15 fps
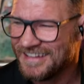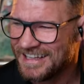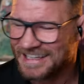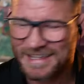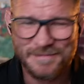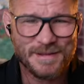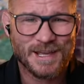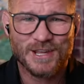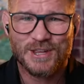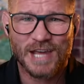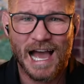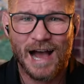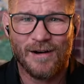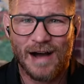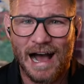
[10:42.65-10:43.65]
Give me a
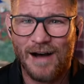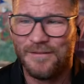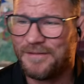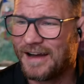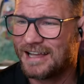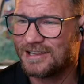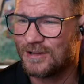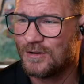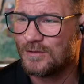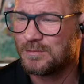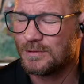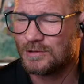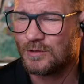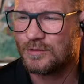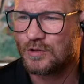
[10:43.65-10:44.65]
shout. I'll fight Luke. We'll
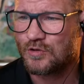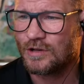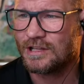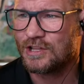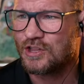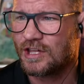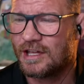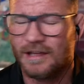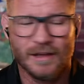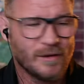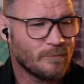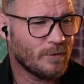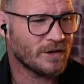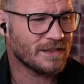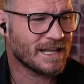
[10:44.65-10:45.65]
do the trilogy.
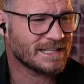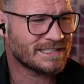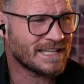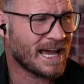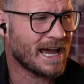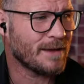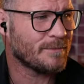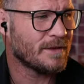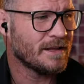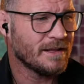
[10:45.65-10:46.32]
One last time.